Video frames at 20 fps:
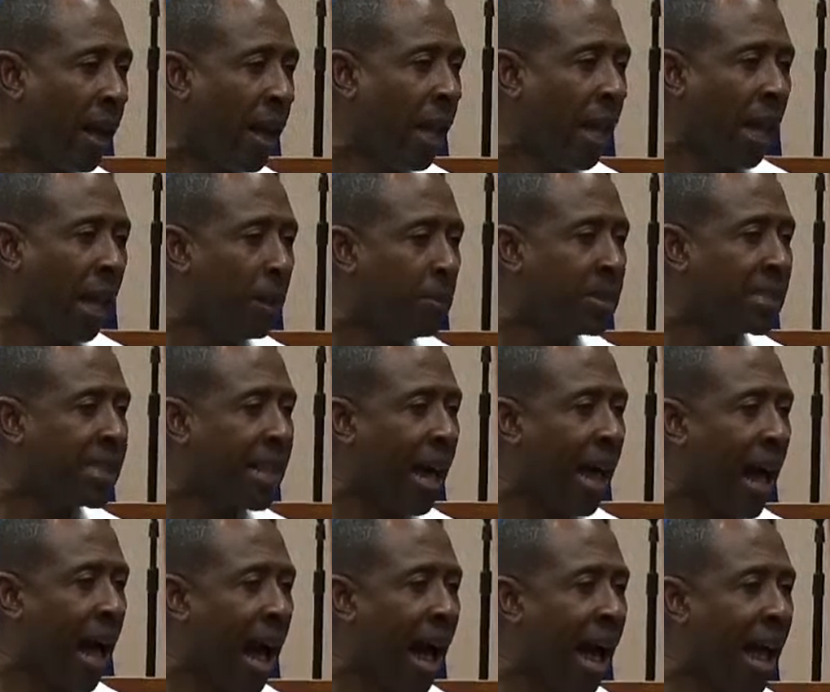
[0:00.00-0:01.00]
Him say,
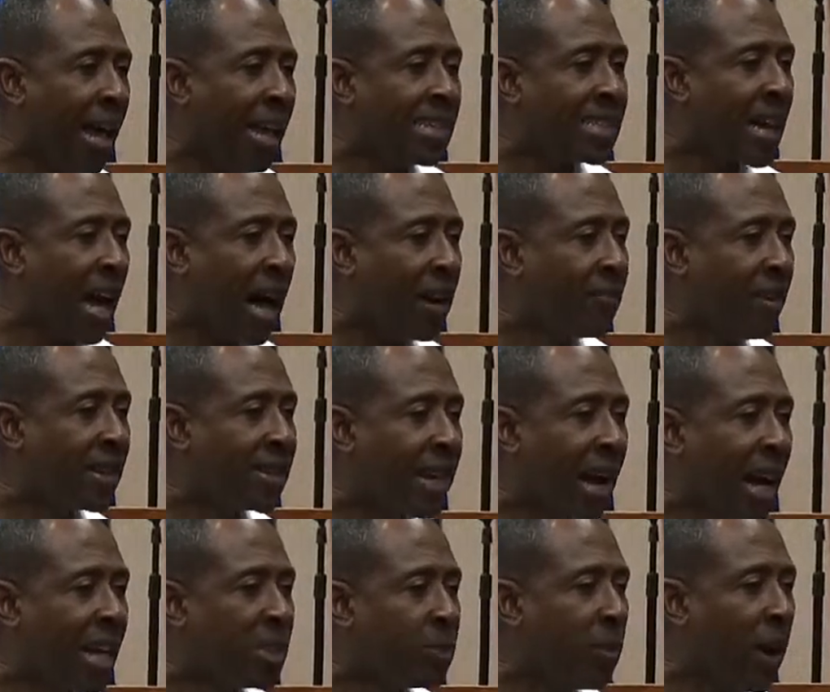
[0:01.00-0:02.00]
it's
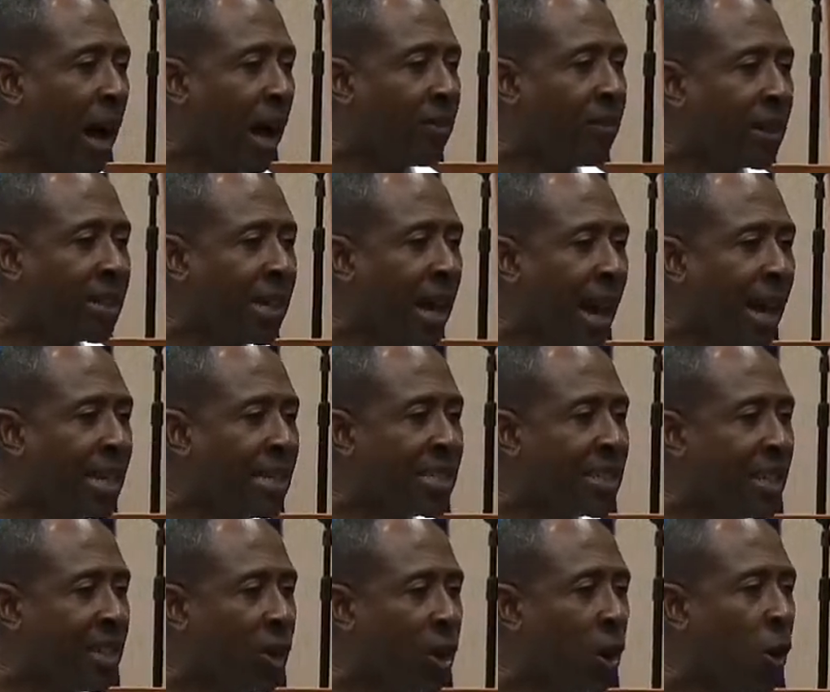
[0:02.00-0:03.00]
advertising,
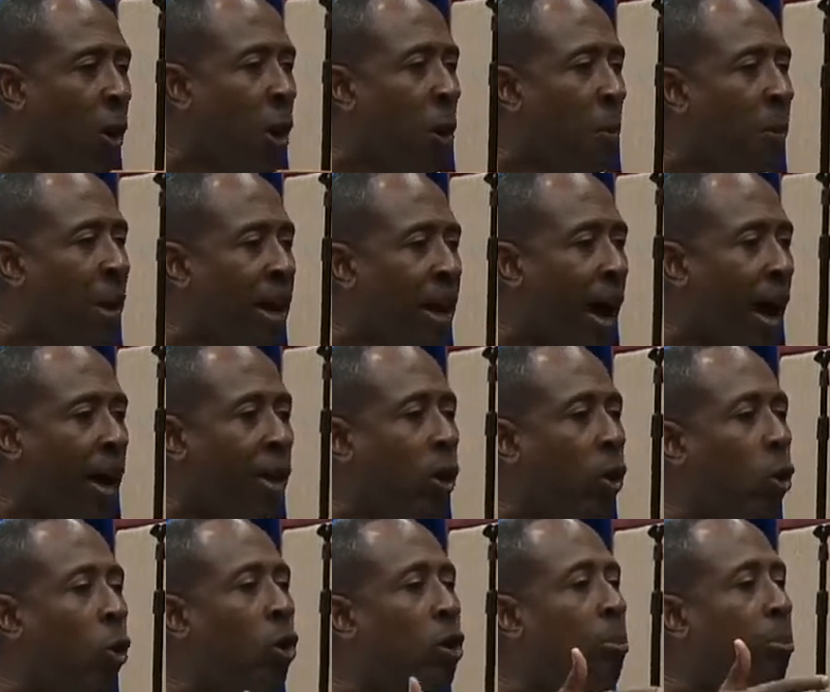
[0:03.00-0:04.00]
advertising you because you
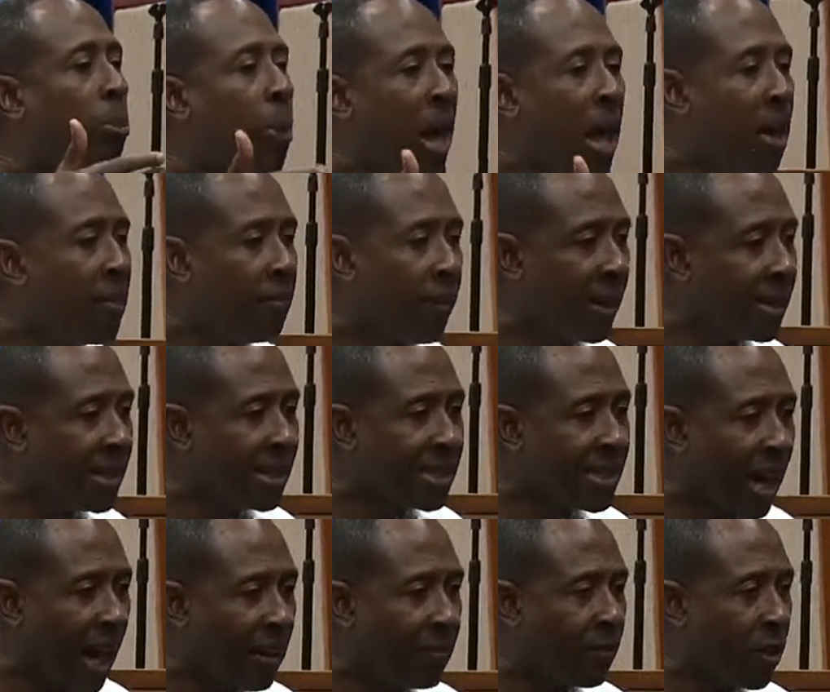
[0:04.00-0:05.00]
couldn't pay for this
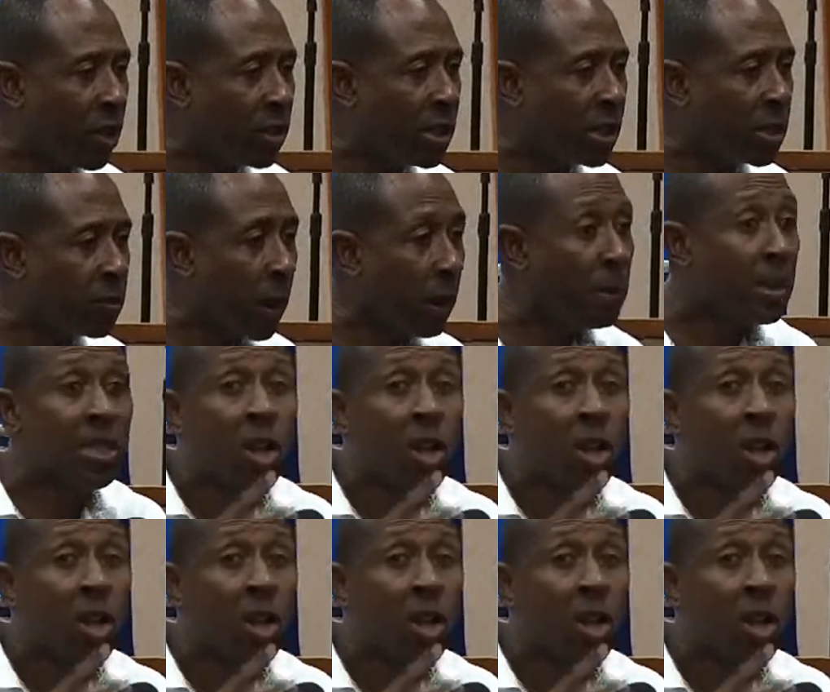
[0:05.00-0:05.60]
advertisement. Me say,